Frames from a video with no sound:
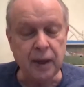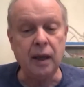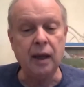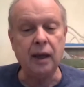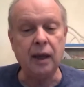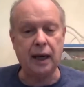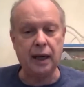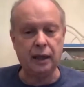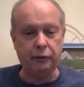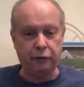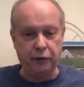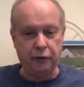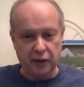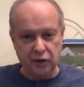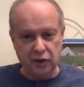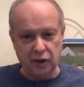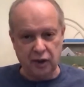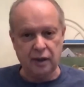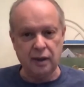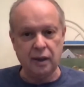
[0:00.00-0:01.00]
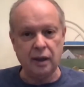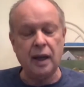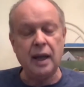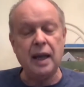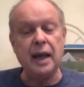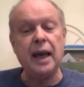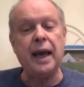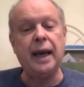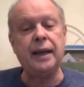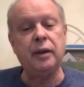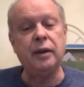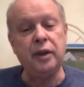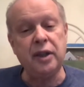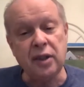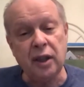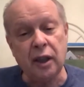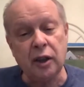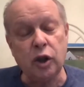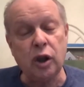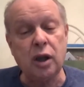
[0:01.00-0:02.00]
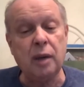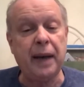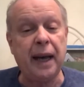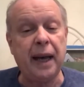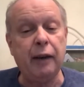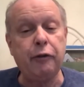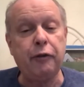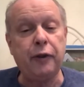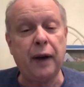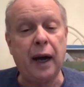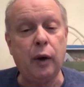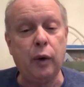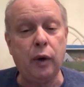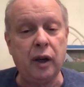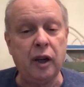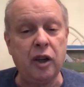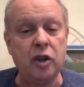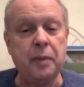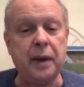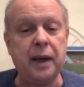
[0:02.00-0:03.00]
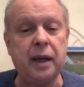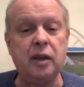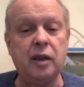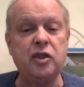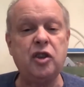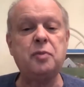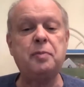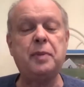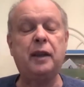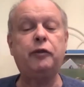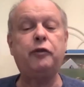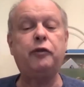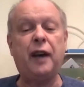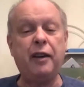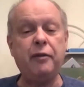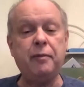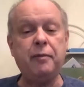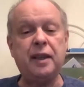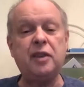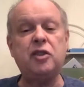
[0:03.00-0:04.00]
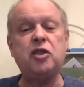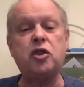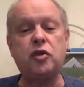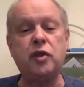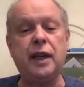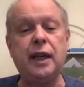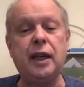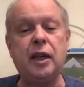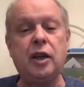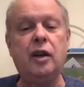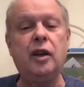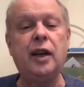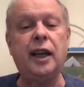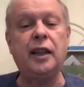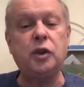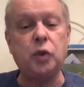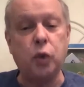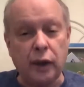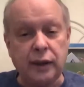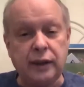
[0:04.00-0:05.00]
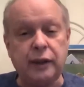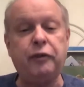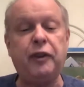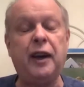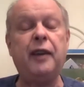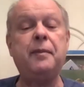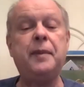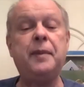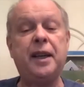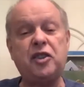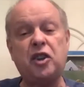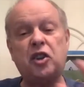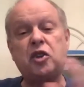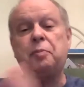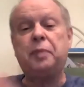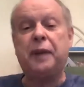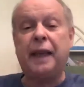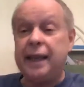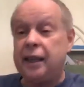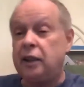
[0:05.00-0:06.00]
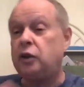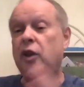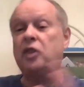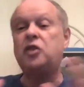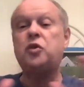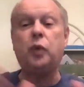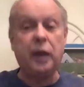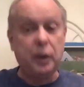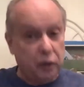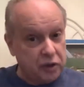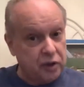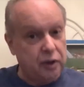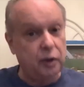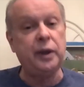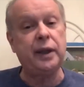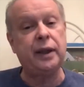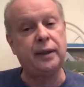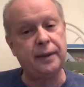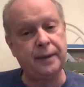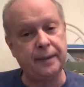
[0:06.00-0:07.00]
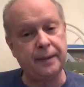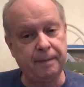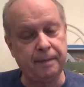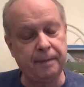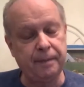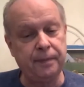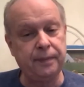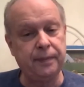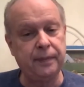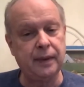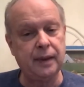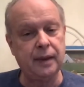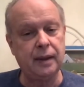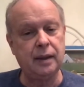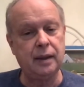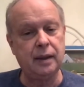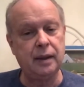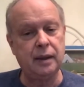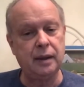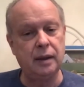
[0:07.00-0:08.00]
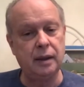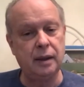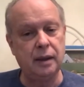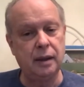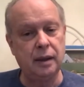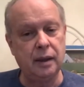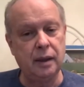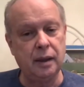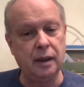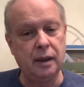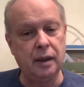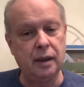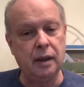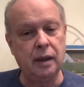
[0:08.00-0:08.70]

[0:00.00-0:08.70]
how to fix her. And the reason it took him a half hour is because he spent five minutes treating her and twenty-five minutes explaining to us what he was doing. Wow.